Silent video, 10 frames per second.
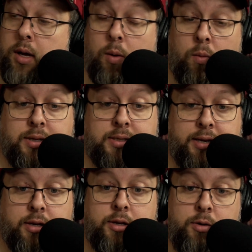I want to
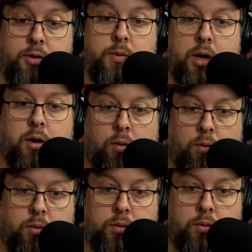say, do you
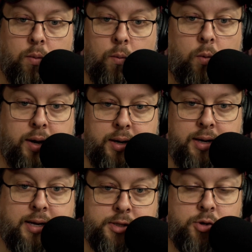know what
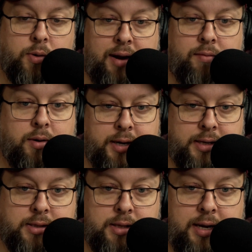His driver
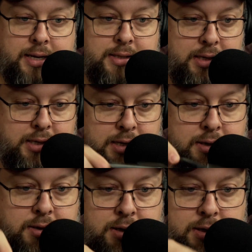is that has the
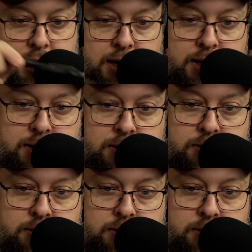yin and yang?